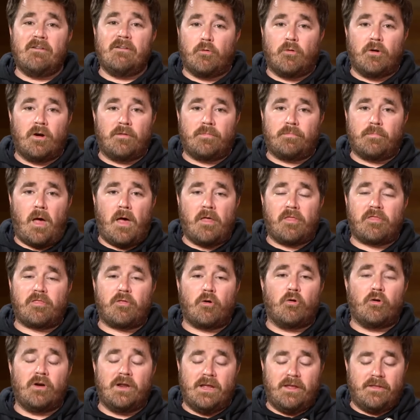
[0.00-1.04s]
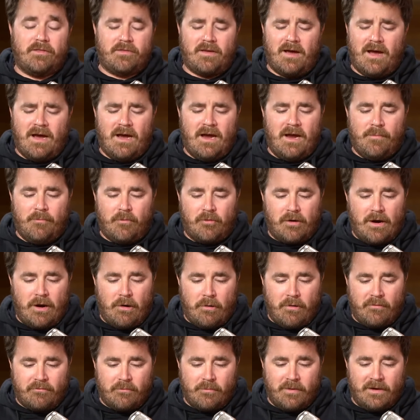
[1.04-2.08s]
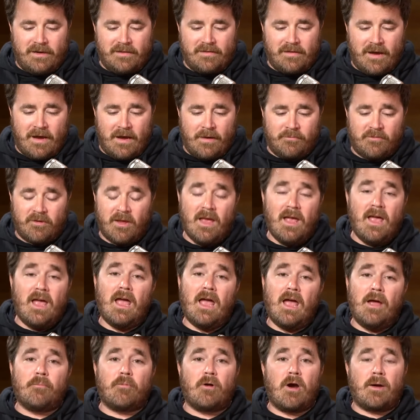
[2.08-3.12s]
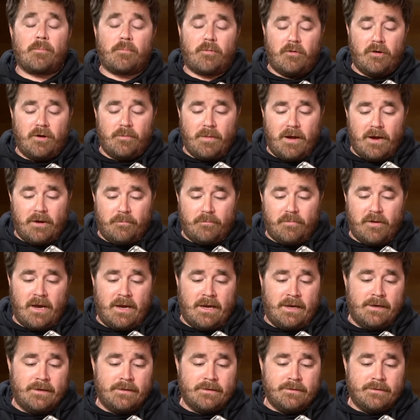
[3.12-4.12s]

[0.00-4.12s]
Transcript: for a 30th time or however many times? And Brock Purdy made him pay.